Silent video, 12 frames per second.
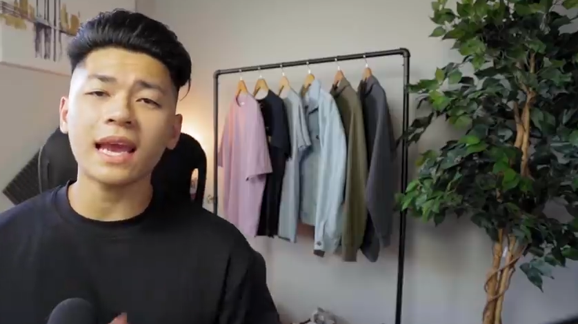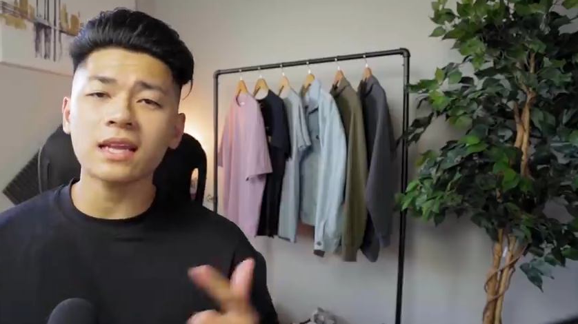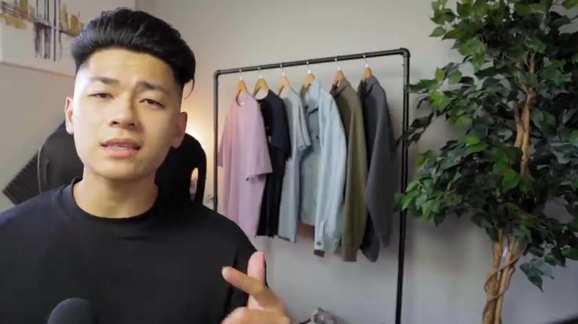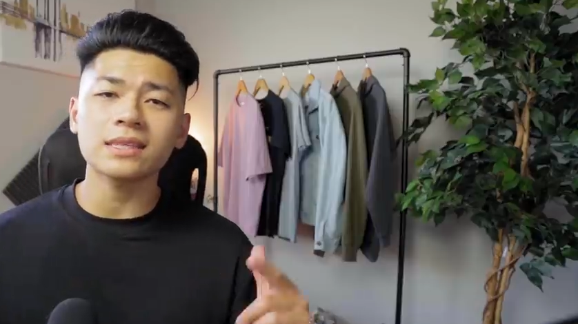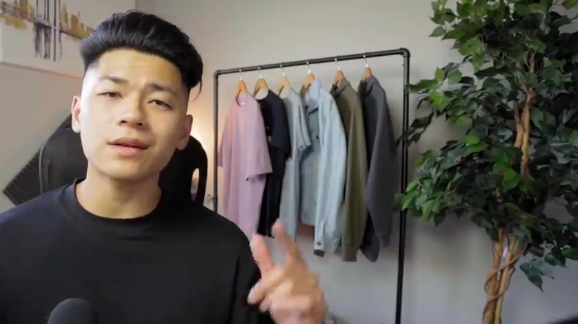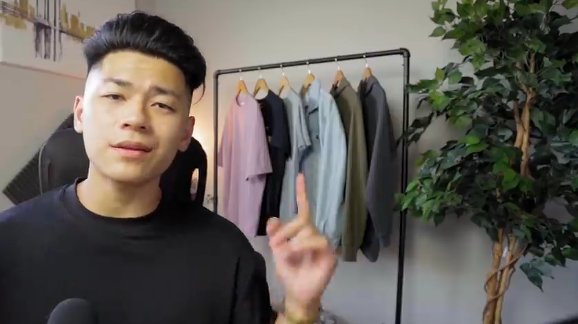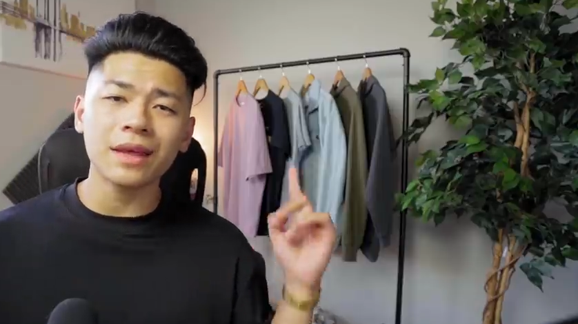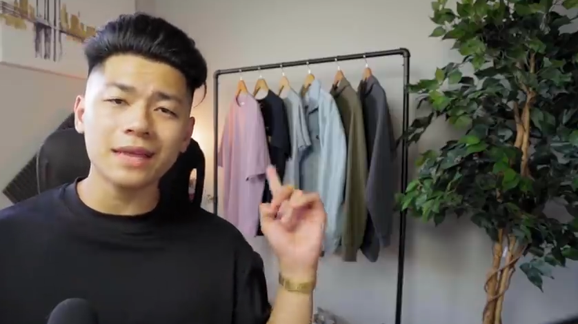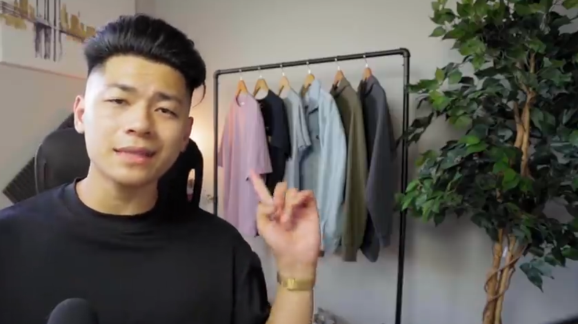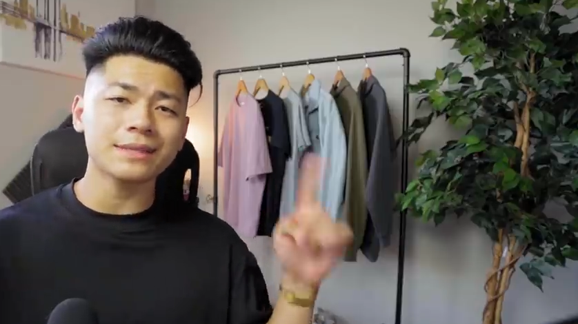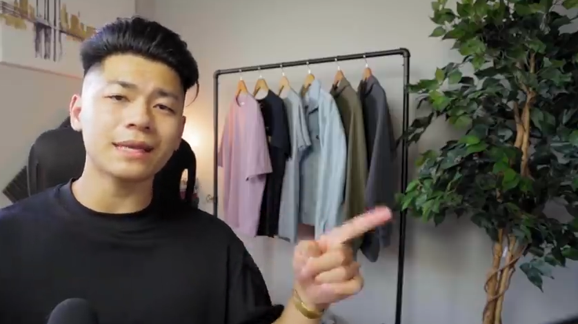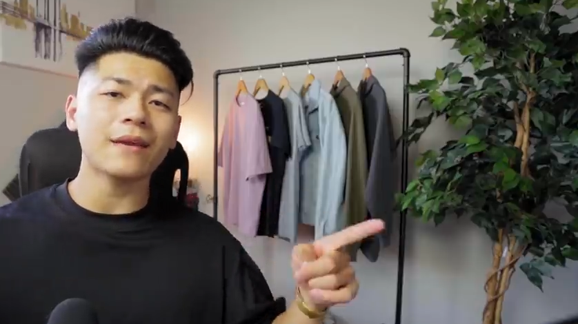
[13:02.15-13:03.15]
and until then,
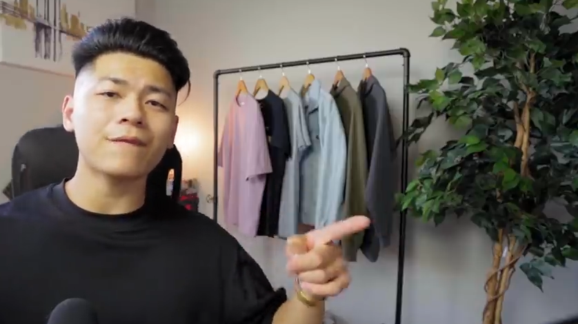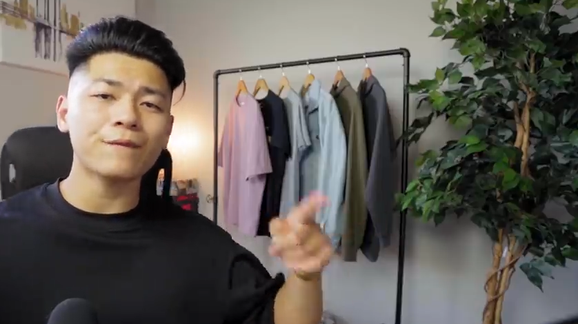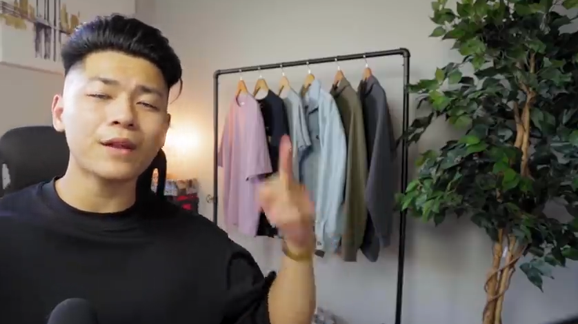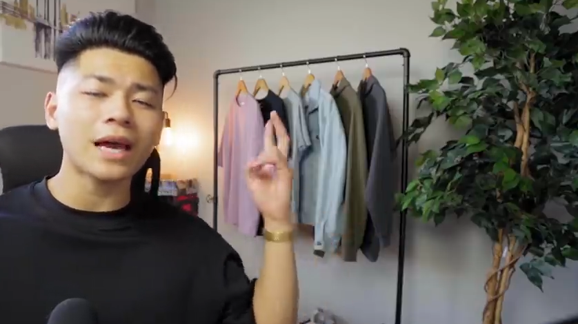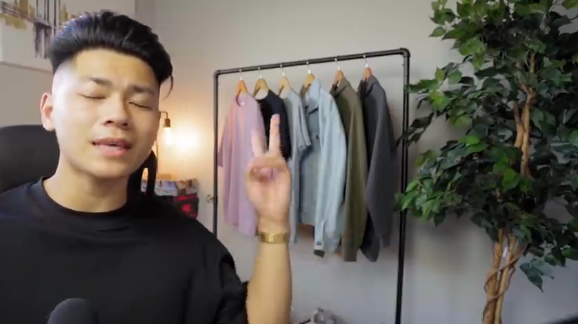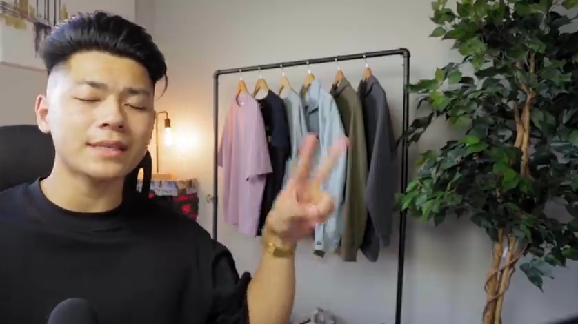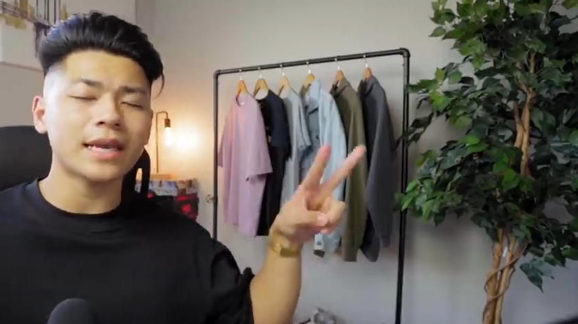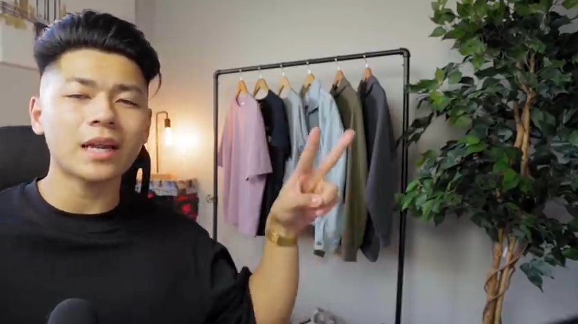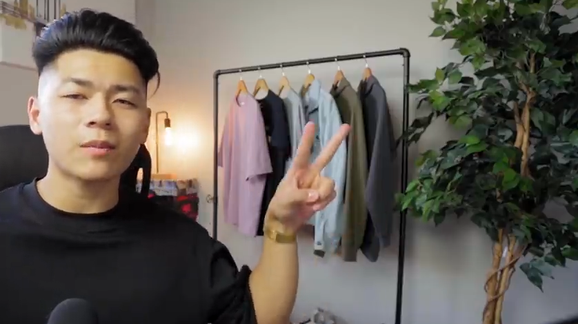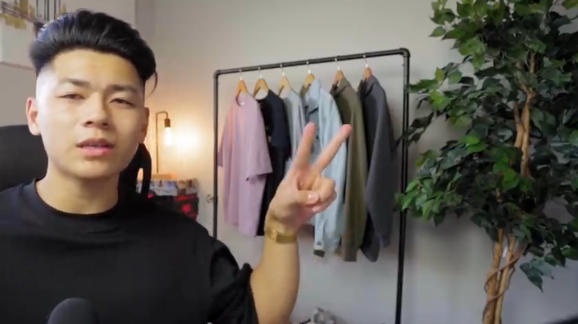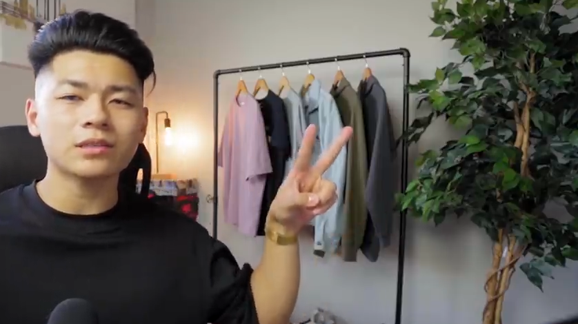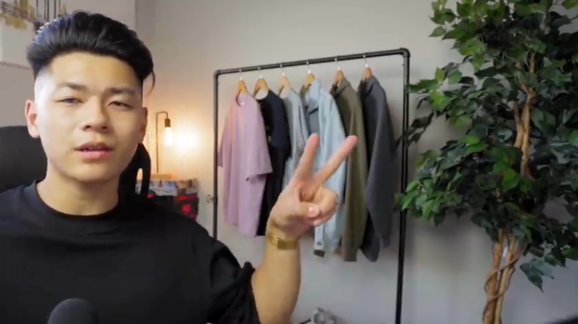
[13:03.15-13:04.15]
stay fly, stay
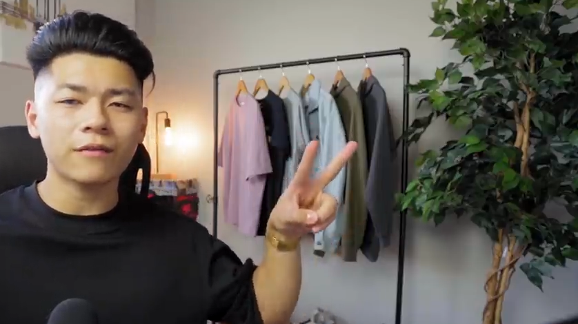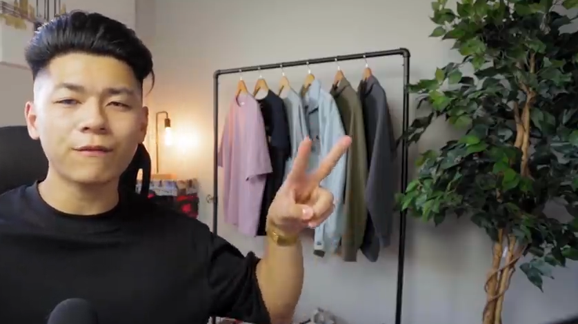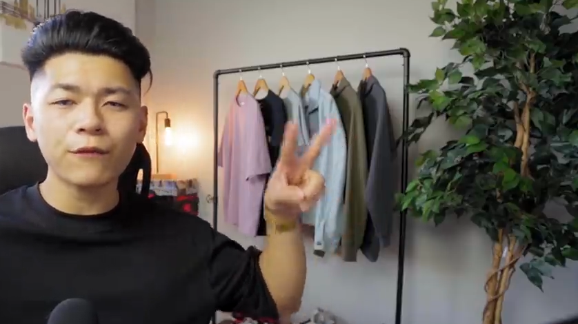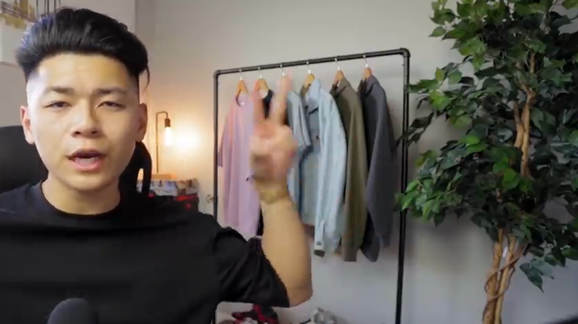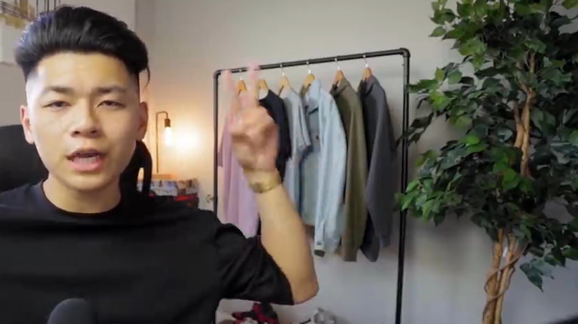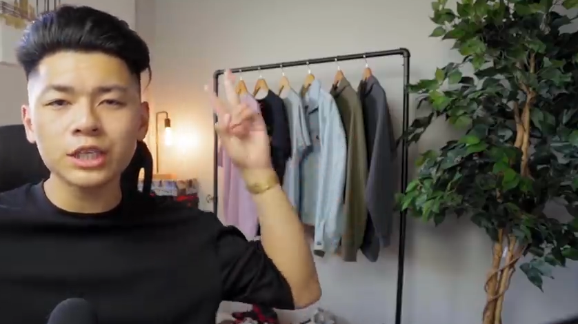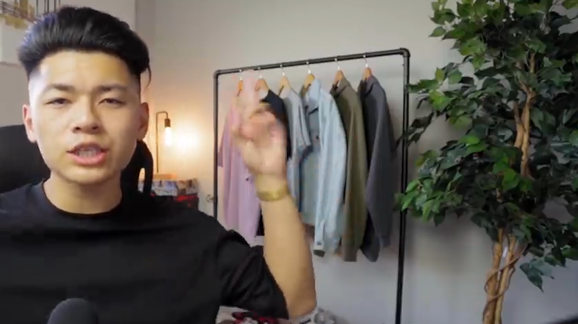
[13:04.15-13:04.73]
animosity free.